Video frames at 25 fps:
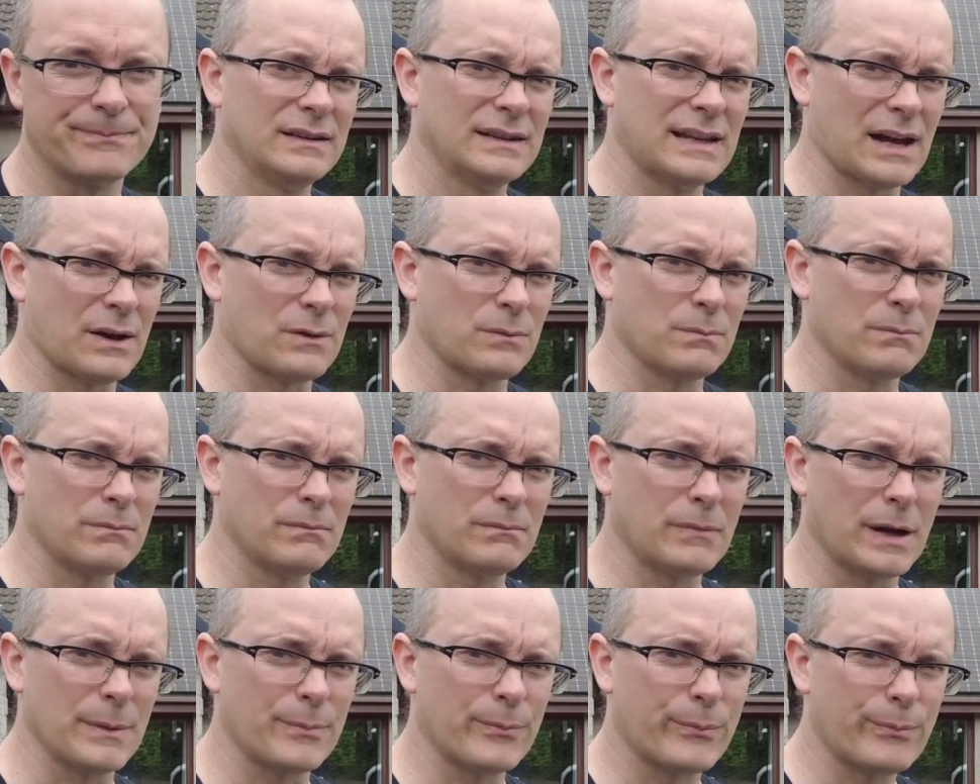Now,
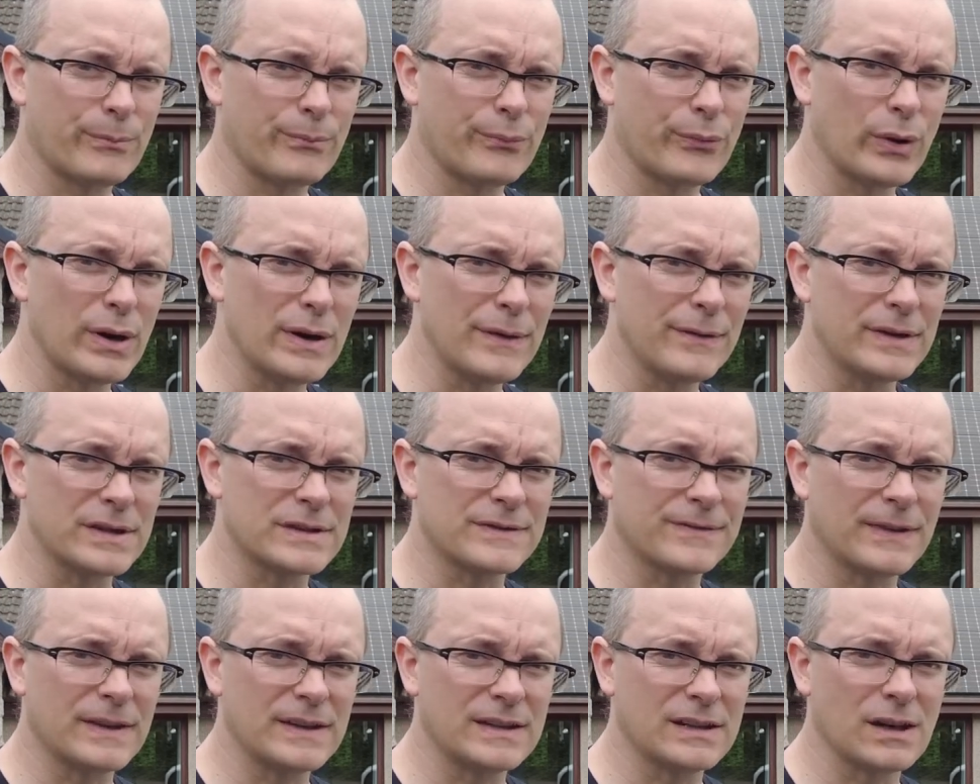my
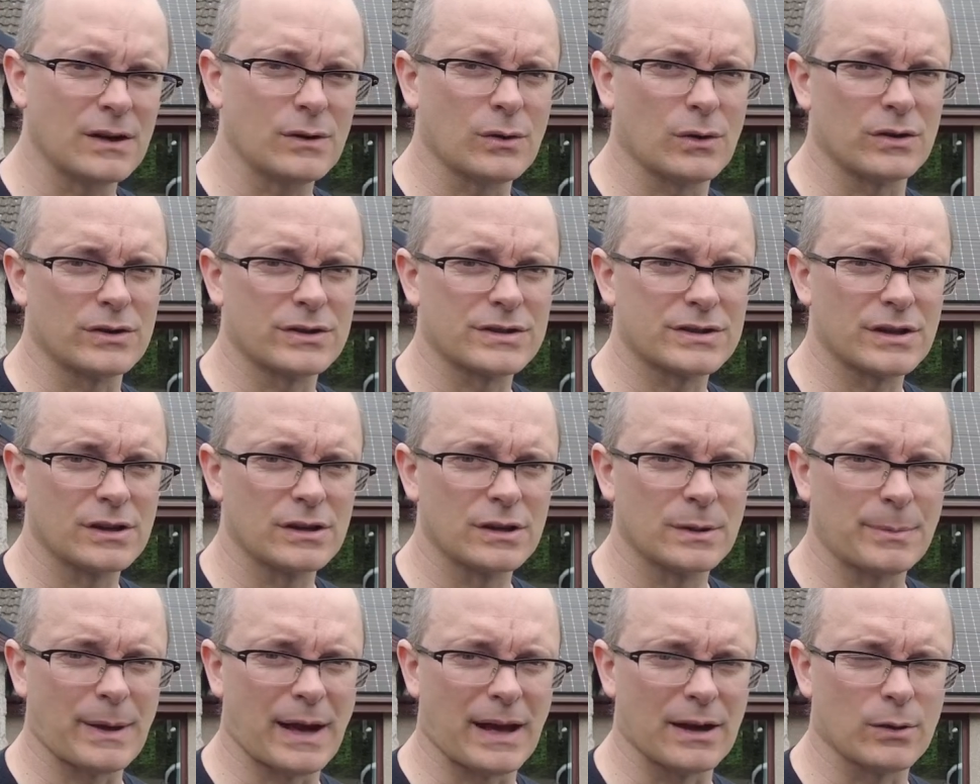previous video on
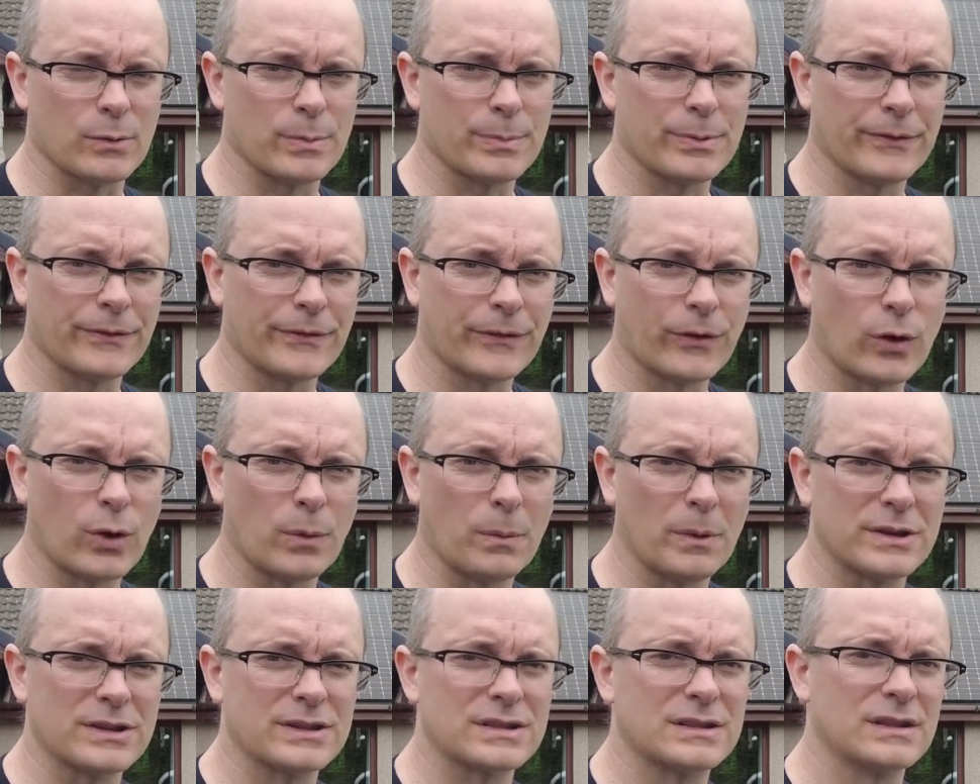solar panel
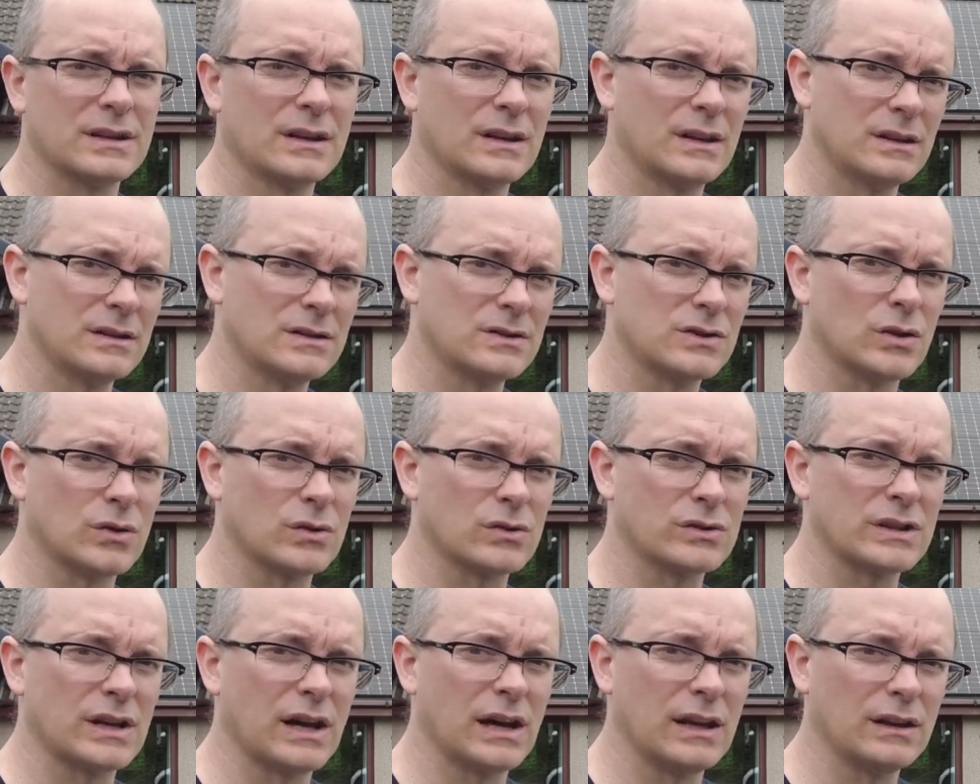performance
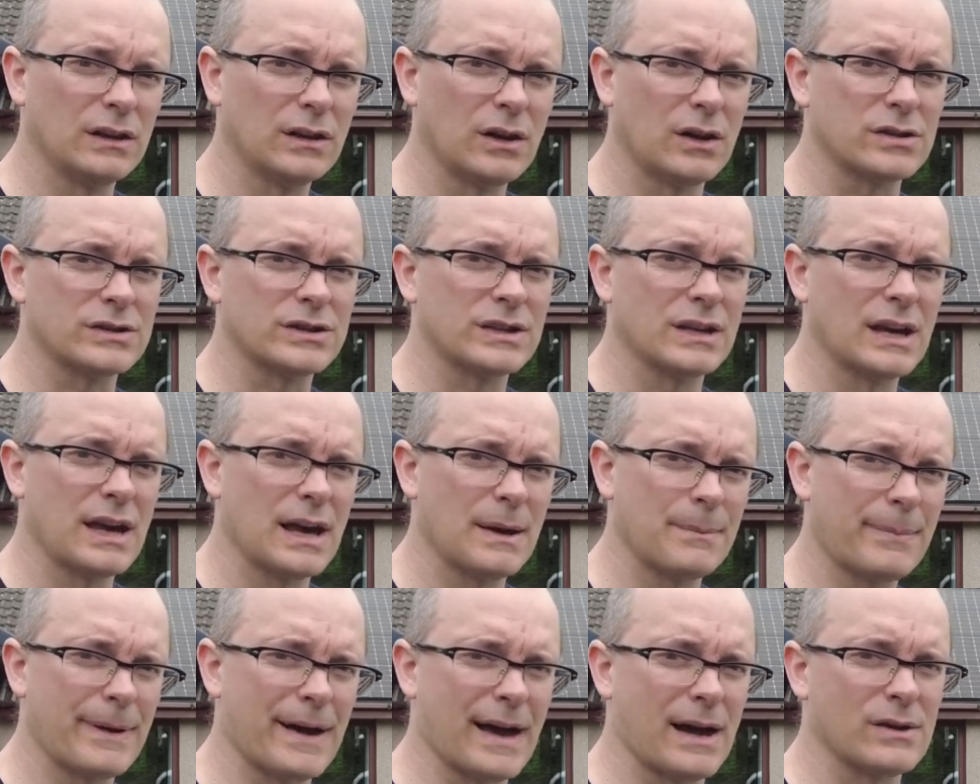talked a lot
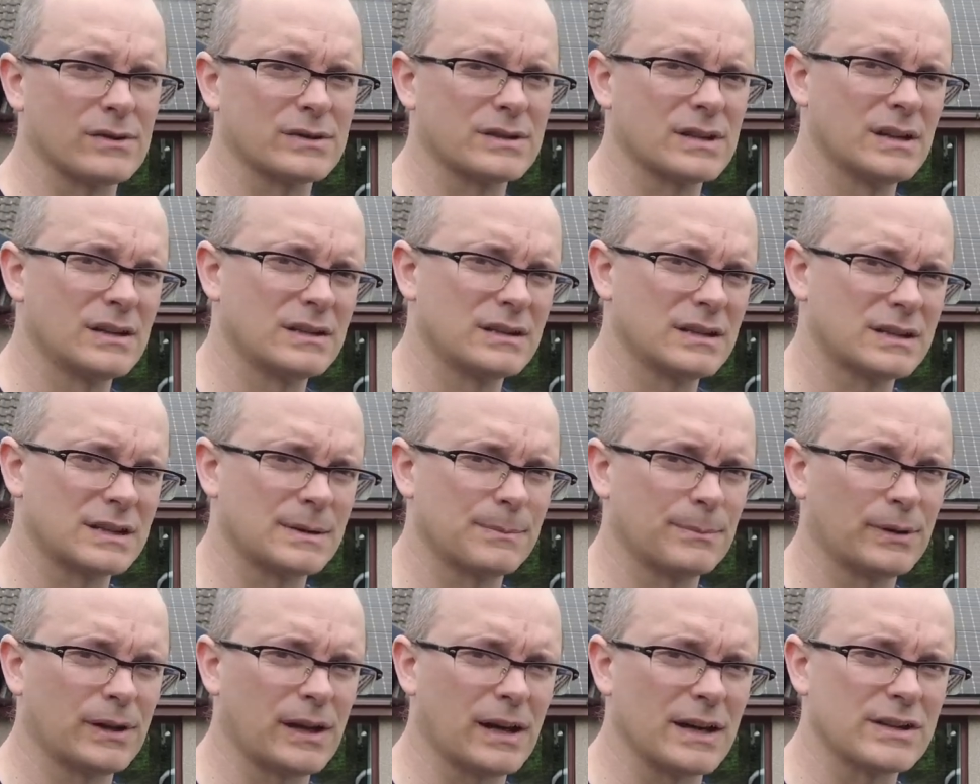about the
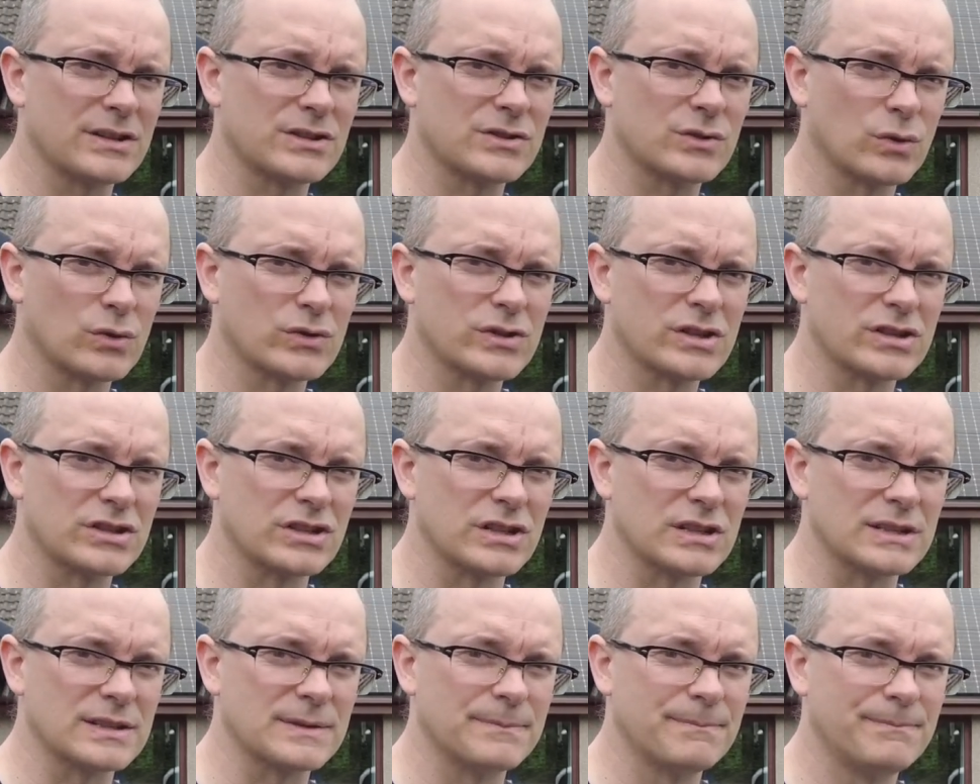supply
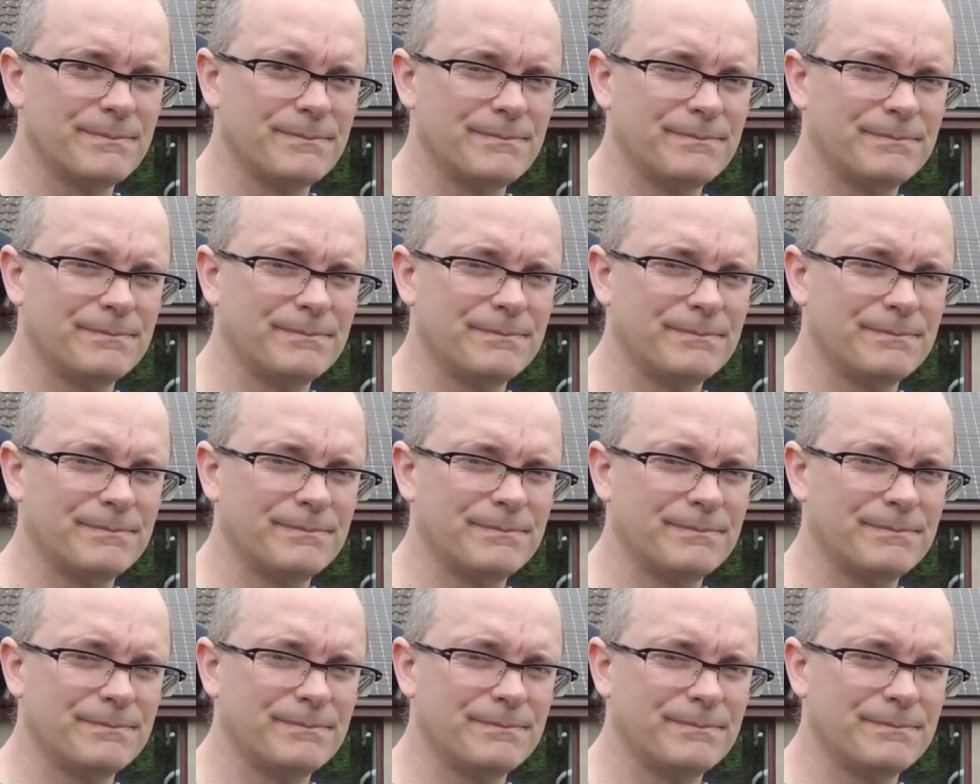shortages